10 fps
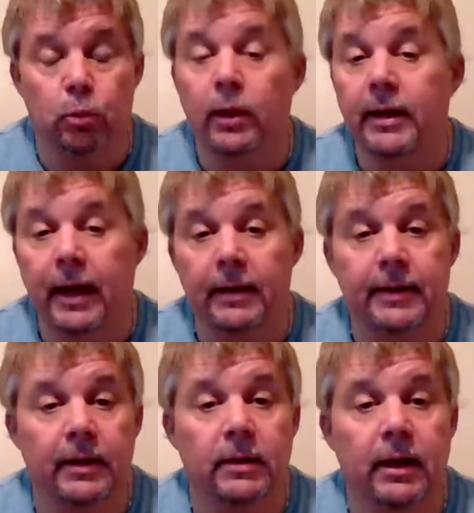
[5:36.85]
you when I
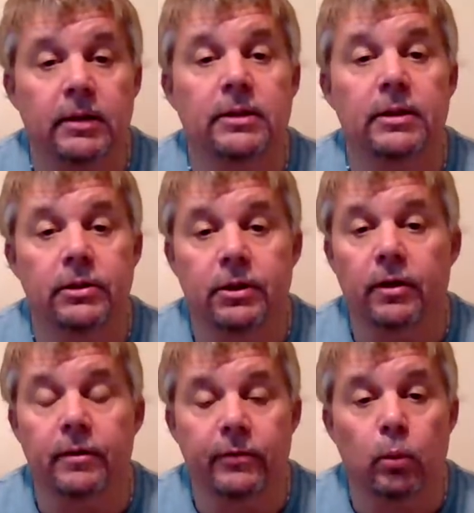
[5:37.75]
contact the United States
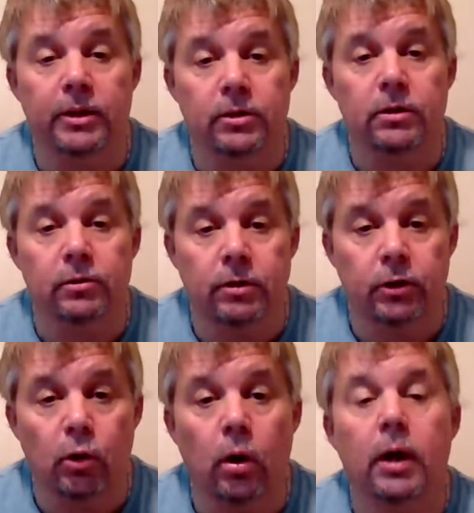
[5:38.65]
Attorney for the Western District of
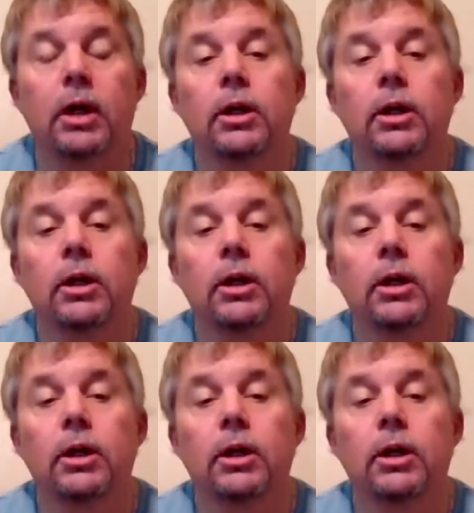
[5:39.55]
New York.